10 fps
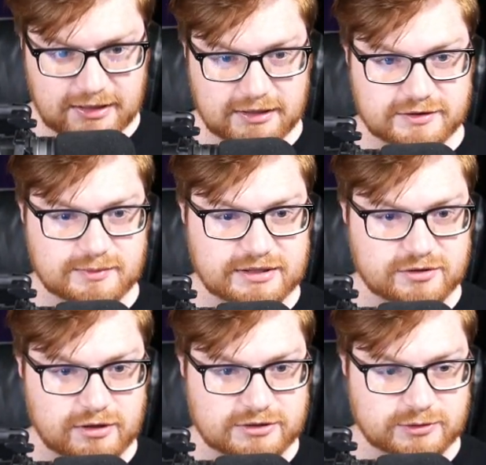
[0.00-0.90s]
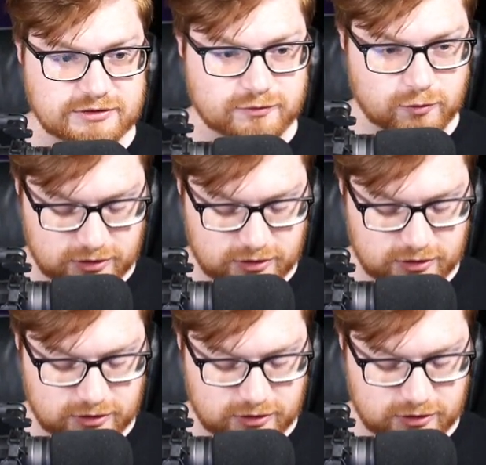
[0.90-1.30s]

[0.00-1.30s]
Let's make a directory for